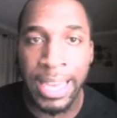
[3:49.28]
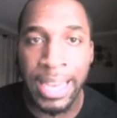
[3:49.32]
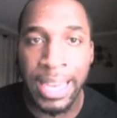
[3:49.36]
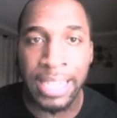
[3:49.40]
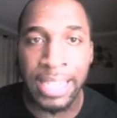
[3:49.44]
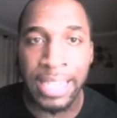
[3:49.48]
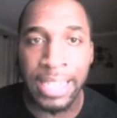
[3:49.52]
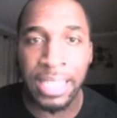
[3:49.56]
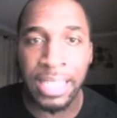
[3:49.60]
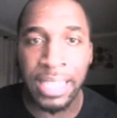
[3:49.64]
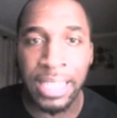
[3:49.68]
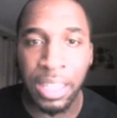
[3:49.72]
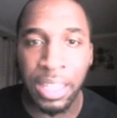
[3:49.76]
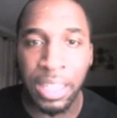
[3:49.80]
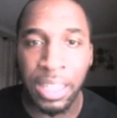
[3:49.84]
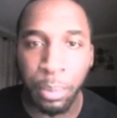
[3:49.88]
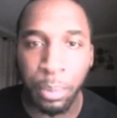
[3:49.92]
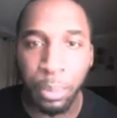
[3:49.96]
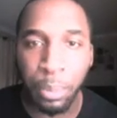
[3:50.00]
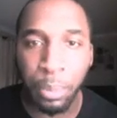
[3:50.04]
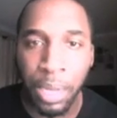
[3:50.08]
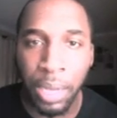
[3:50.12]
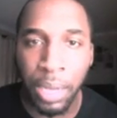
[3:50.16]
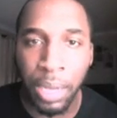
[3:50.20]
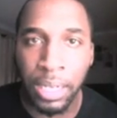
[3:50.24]
and get the
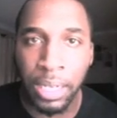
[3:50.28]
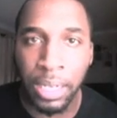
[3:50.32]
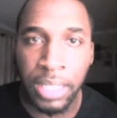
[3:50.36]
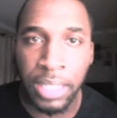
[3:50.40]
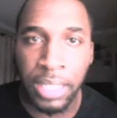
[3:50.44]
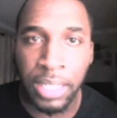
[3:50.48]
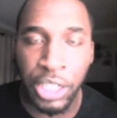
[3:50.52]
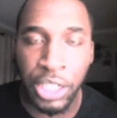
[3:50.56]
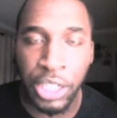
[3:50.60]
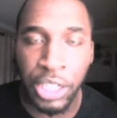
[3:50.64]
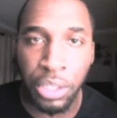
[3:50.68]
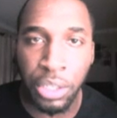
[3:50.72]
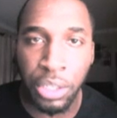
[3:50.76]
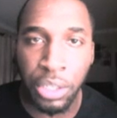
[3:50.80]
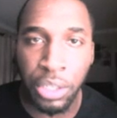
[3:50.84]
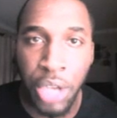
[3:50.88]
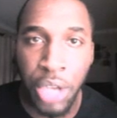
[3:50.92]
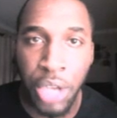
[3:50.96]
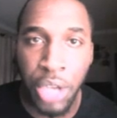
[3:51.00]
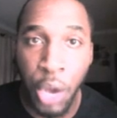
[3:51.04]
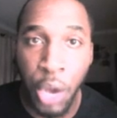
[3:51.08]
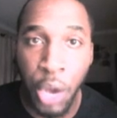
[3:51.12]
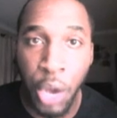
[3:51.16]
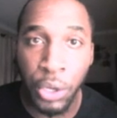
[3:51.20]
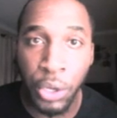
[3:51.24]
product that you
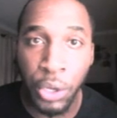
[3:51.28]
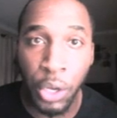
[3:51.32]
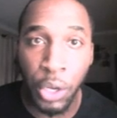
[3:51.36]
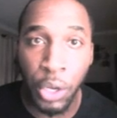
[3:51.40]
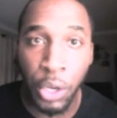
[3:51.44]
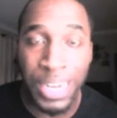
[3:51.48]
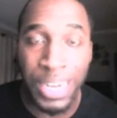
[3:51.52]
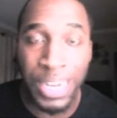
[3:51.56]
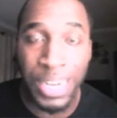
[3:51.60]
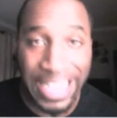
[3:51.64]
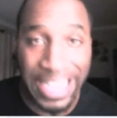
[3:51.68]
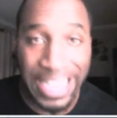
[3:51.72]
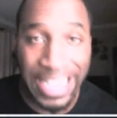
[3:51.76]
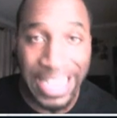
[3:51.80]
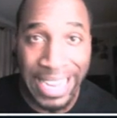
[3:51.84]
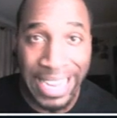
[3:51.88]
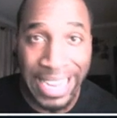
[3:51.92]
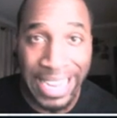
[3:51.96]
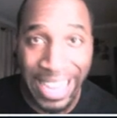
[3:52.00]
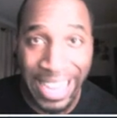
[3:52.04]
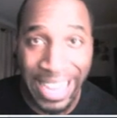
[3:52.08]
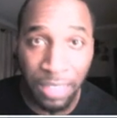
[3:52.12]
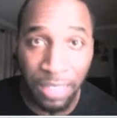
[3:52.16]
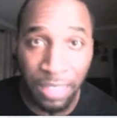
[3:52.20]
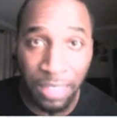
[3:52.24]
know you're going to
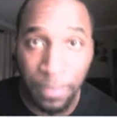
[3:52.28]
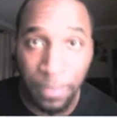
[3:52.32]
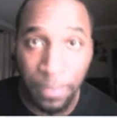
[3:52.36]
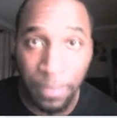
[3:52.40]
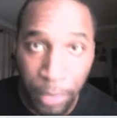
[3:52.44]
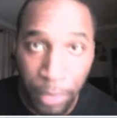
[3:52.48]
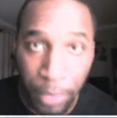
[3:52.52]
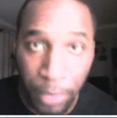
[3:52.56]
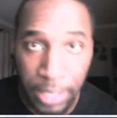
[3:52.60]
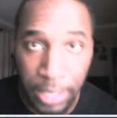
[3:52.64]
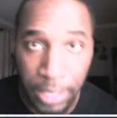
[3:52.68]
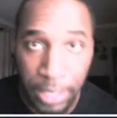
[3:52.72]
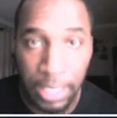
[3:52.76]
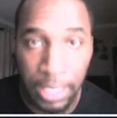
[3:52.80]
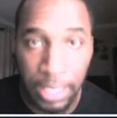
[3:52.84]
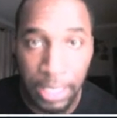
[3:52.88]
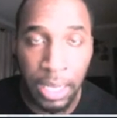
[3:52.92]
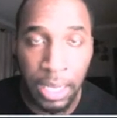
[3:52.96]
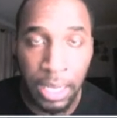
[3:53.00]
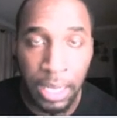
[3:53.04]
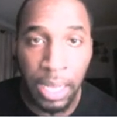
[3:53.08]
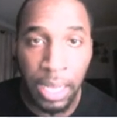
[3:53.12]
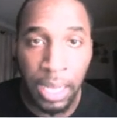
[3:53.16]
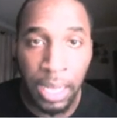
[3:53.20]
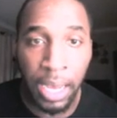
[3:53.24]
need at the front,
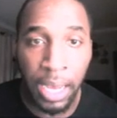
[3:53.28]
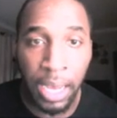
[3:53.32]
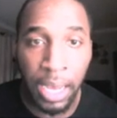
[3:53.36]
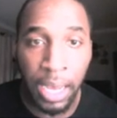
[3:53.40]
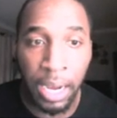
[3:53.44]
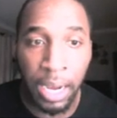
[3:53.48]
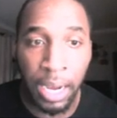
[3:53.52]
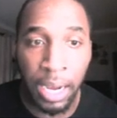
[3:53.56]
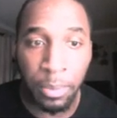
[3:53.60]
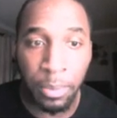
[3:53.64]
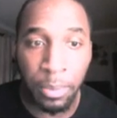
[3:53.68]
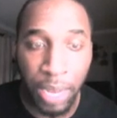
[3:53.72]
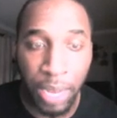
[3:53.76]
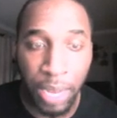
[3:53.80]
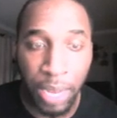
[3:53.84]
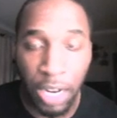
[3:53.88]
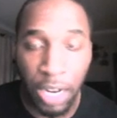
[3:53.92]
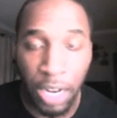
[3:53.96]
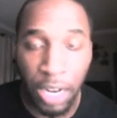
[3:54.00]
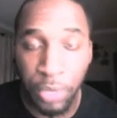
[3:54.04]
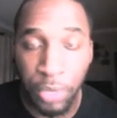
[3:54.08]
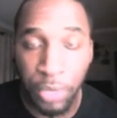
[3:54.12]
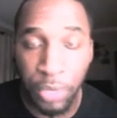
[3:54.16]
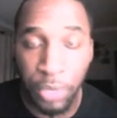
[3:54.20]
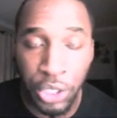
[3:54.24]
right
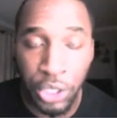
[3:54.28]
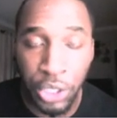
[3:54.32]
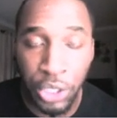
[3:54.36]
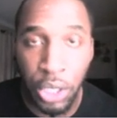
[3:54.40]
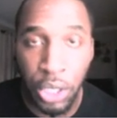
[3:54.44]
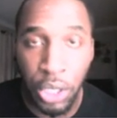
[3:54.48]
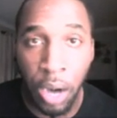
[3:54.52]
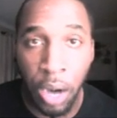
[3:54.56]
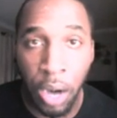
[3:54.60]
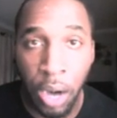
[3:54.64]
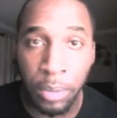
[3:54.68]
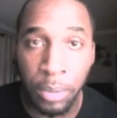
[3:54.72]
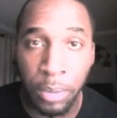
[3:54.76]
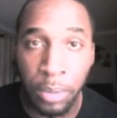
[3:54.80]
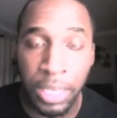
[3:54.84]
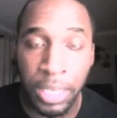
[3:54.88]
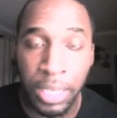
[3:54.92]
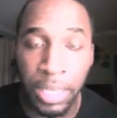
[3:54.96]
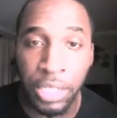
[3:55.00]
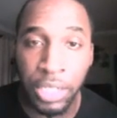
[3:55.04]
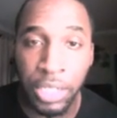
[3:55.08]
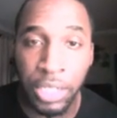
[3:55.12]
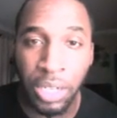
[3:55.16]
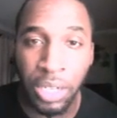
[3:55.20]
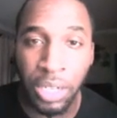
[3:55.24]
off the start,
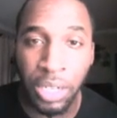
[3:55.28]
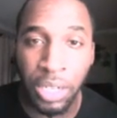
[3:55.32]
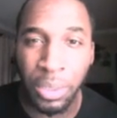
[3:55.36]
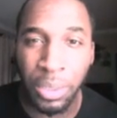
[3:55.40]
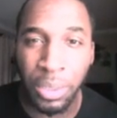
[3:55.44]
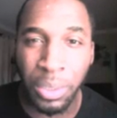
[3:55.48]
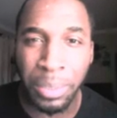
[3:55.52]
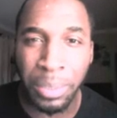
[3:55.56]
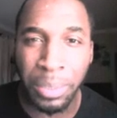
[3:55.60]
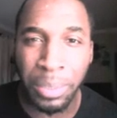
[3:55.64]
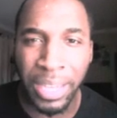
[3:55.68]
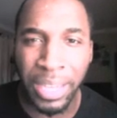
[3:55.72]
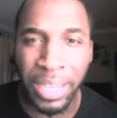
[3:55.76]
because you don't want to pay